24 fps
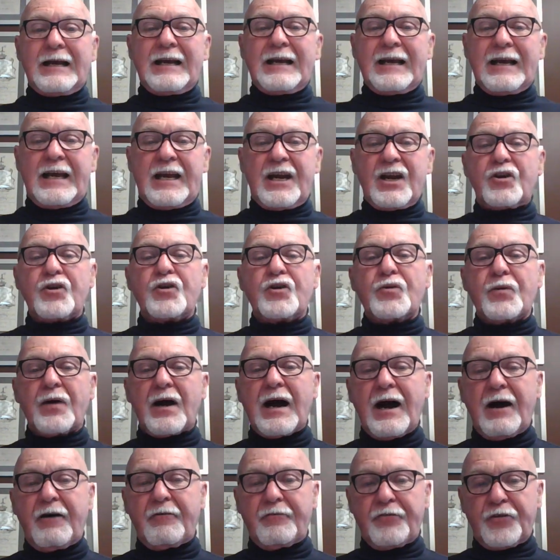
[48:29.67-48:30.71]
Here you
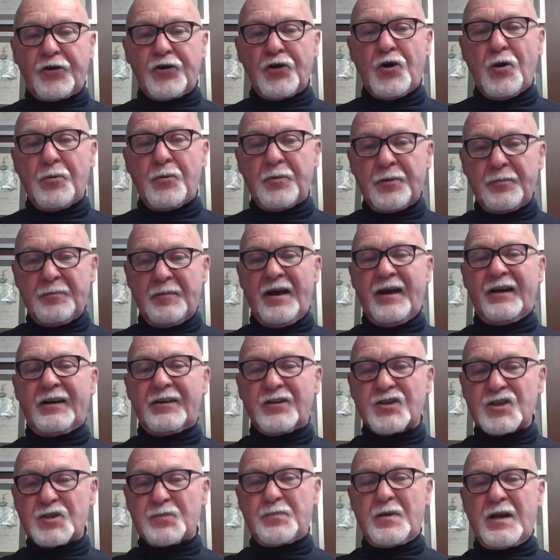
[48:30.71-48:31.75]
have the common man
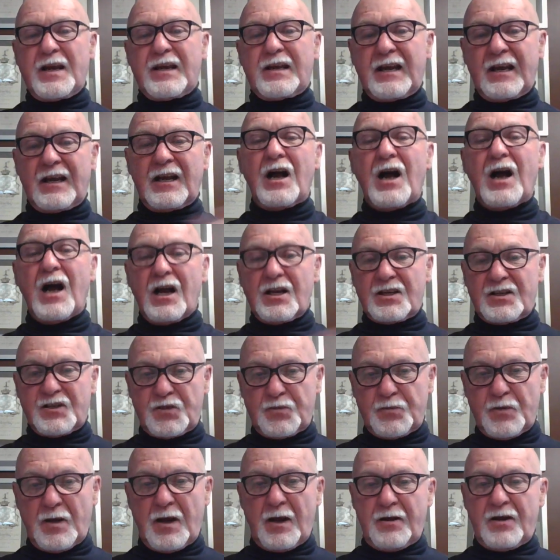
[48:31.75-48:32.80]
speaking a
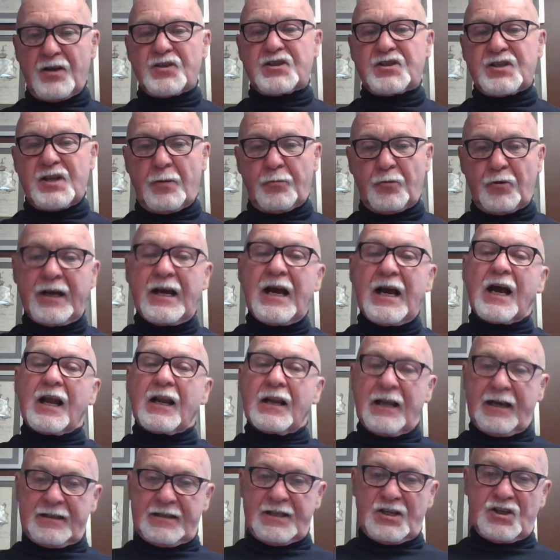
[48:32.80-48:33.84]
summary
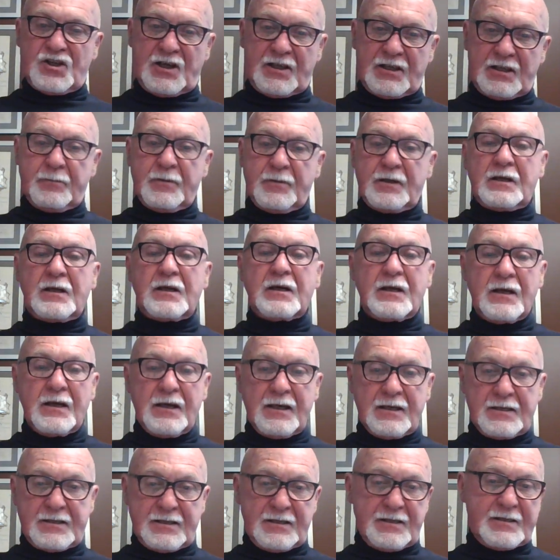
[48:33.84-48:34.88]
like the gentleman.
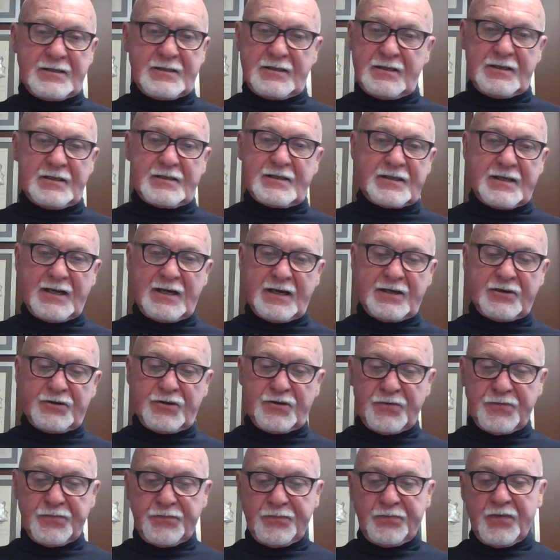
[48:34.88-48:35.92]
It's standard.
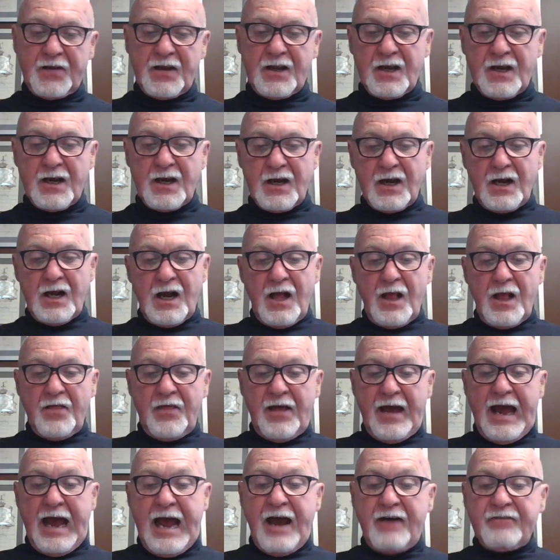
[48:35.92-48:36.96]
The
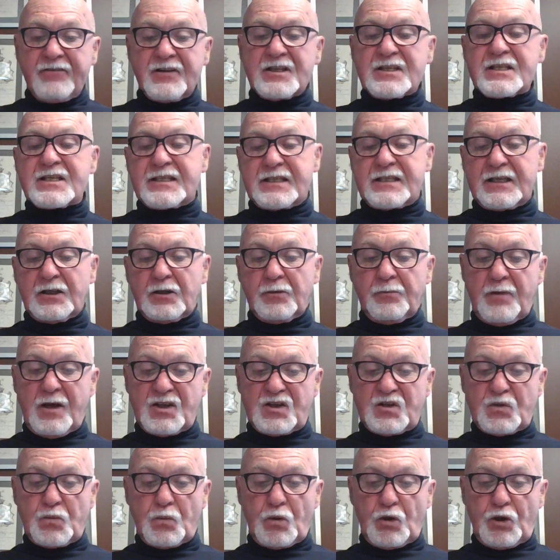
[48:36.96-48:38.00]
heavens still
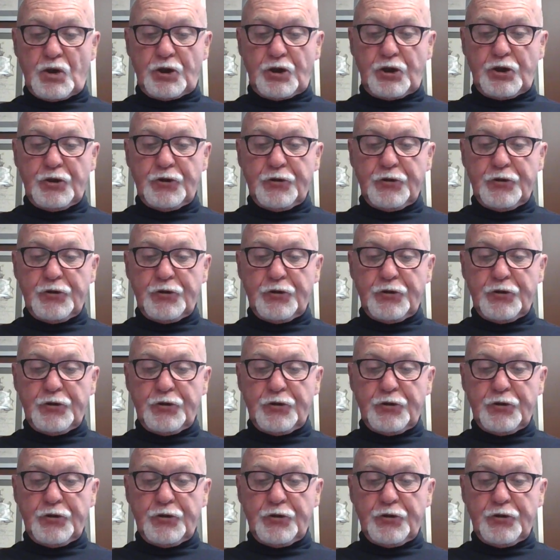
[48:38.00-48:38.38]
must work.